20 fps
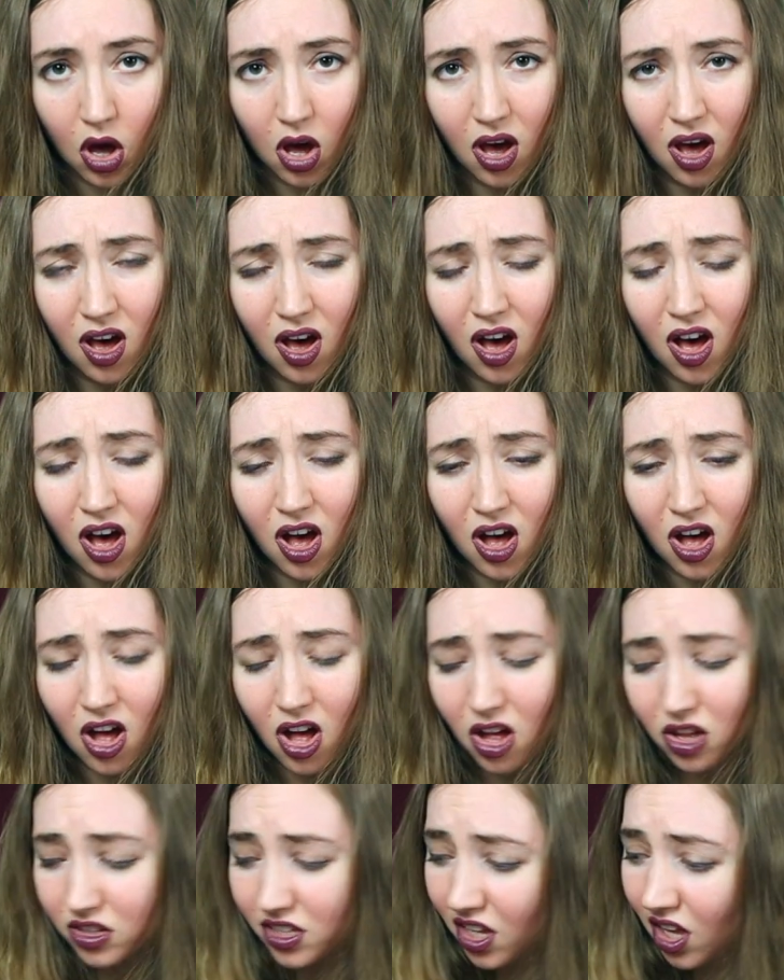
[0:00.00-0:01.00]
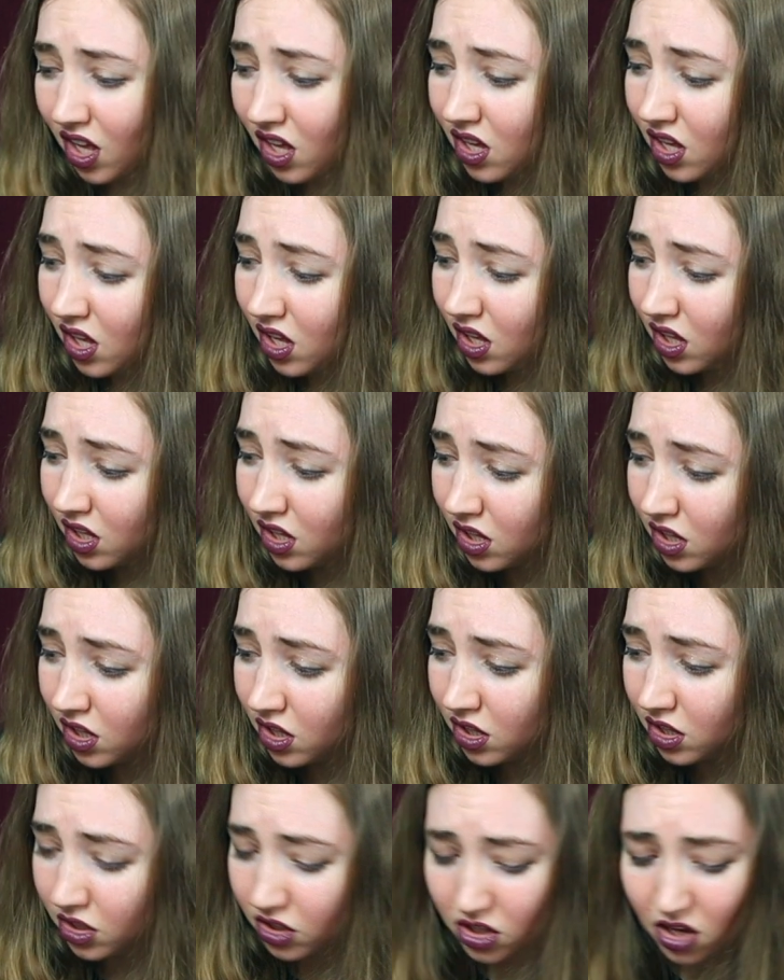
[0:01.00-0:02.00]
Hold
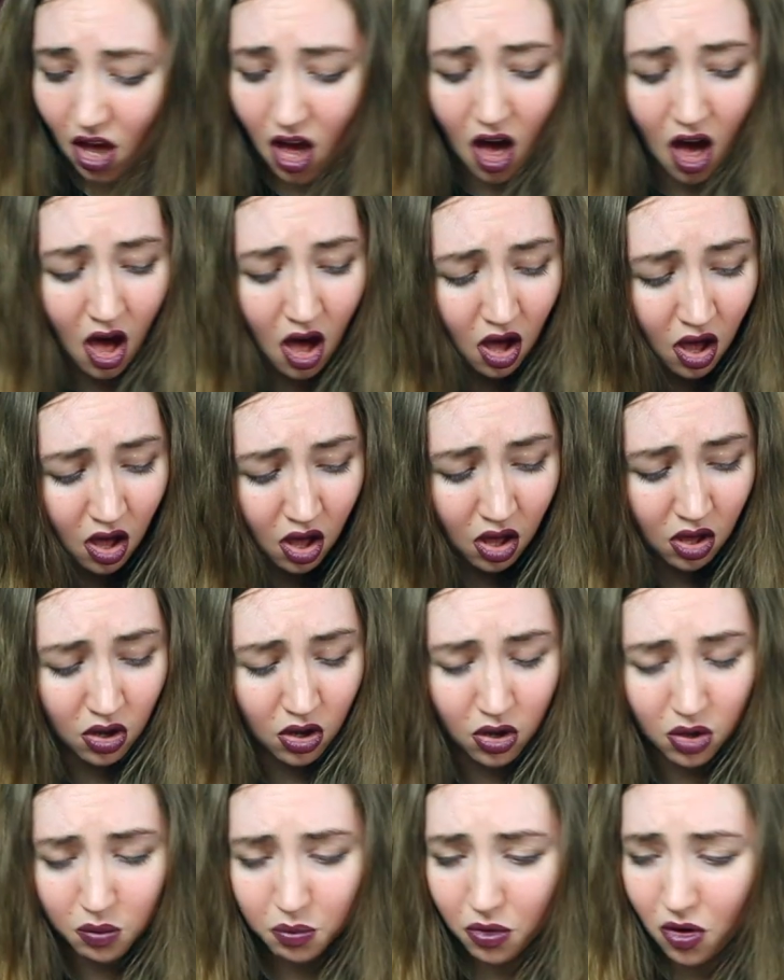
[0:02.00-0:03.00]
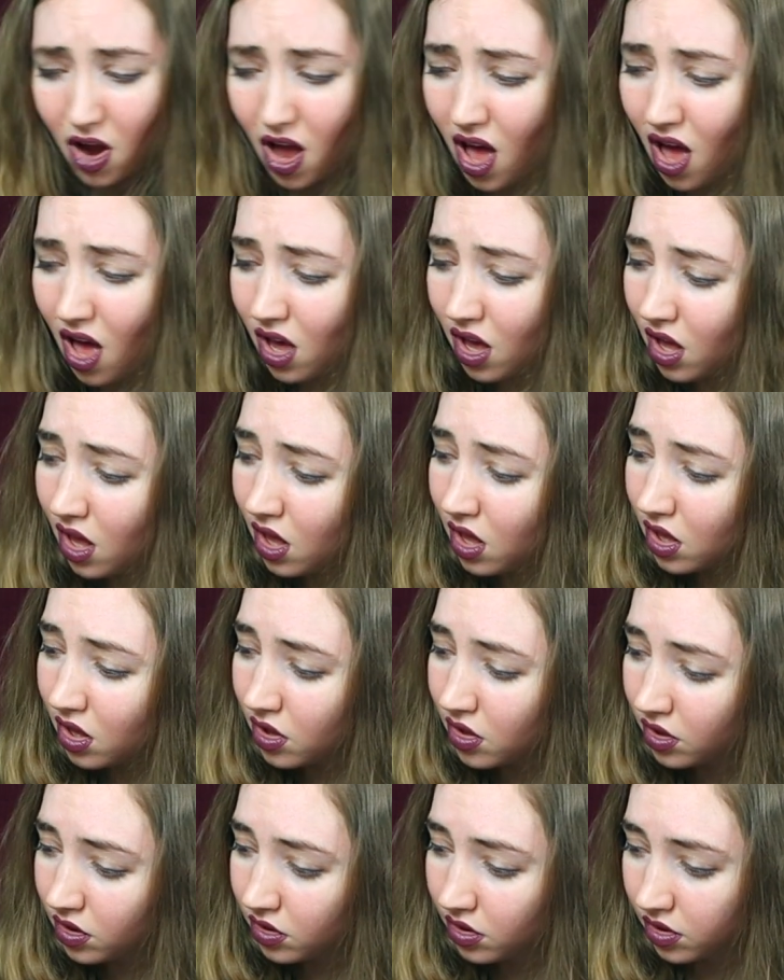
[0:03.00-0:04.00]
in your
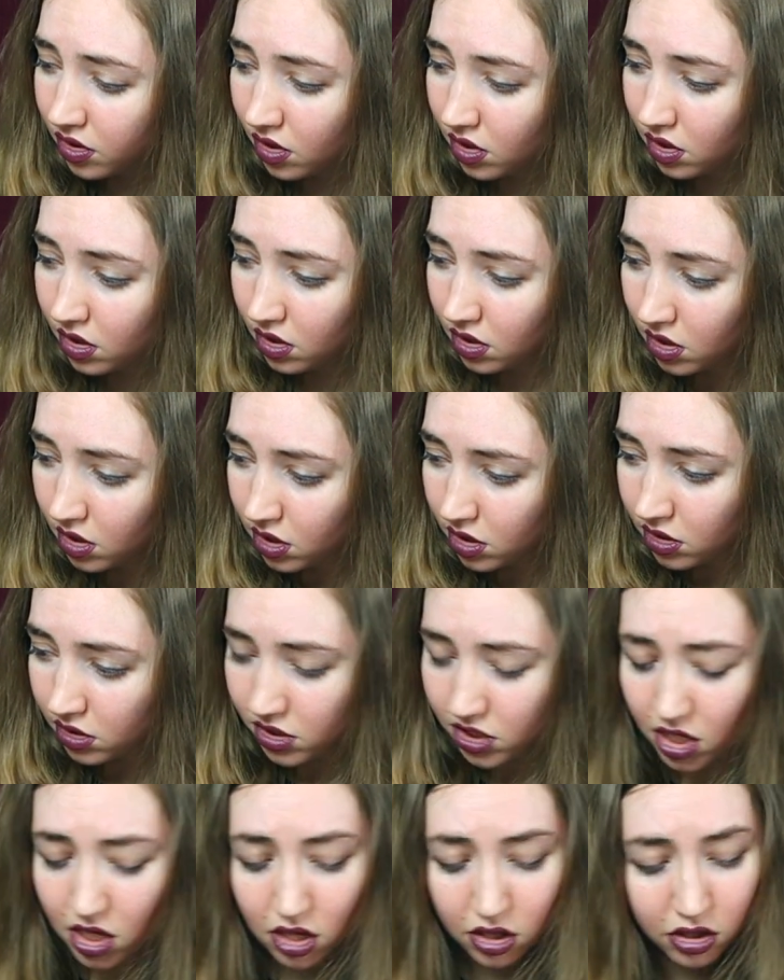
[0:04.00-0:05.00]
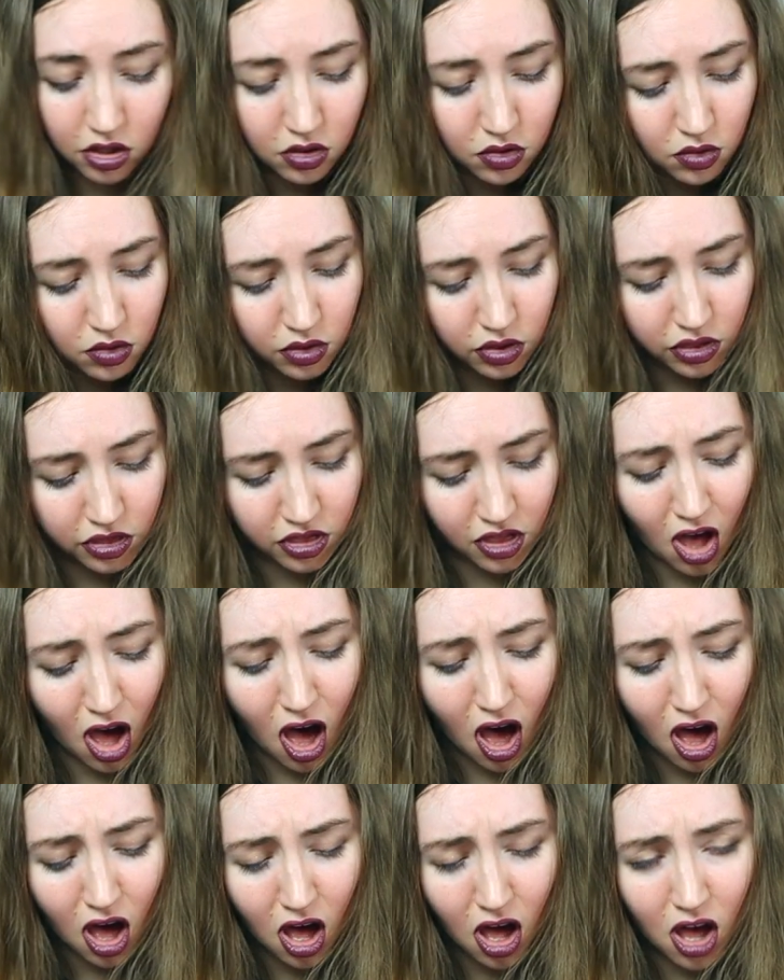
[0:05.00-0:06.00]
breath till you
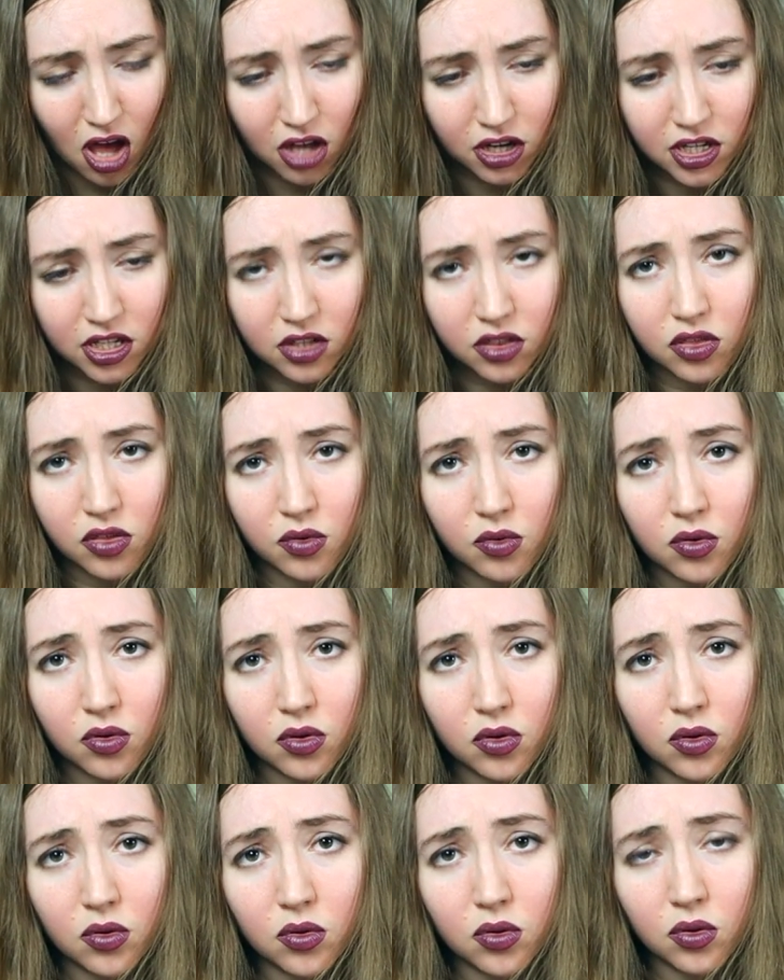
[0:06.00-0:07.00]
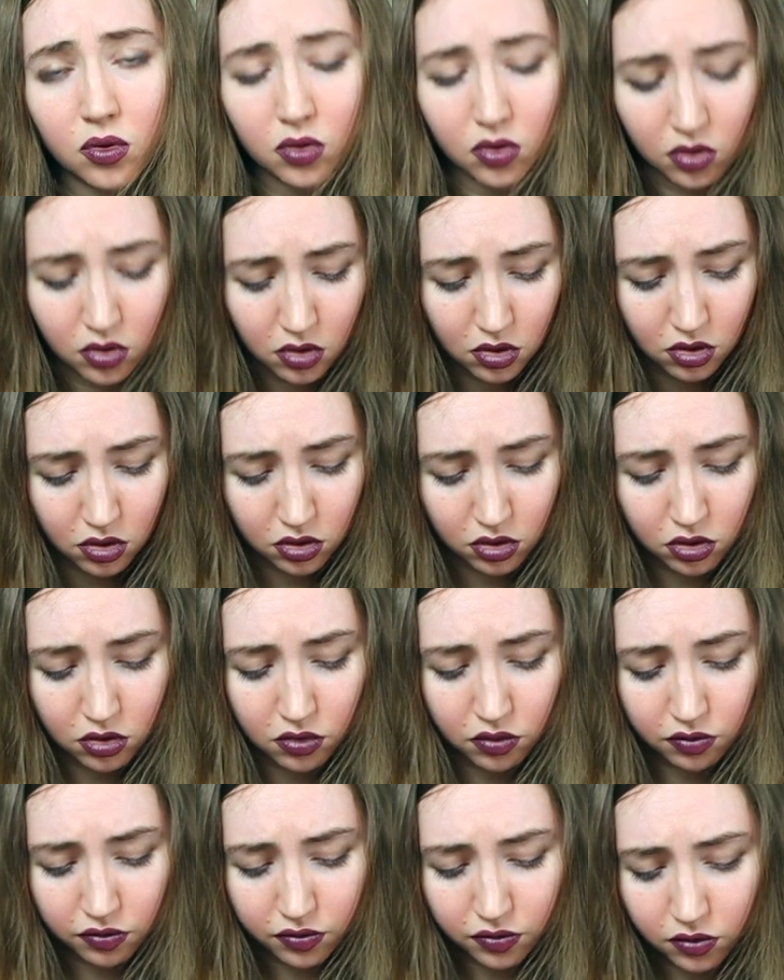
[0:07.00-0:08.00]
thought it through,
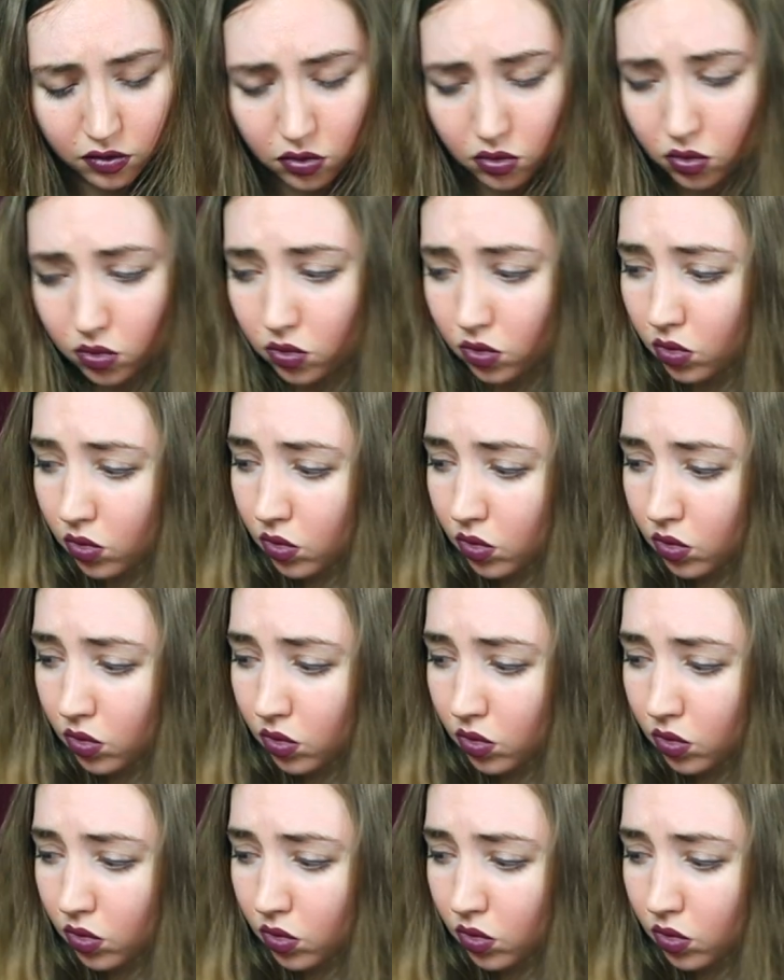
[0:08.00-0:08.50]
you fool.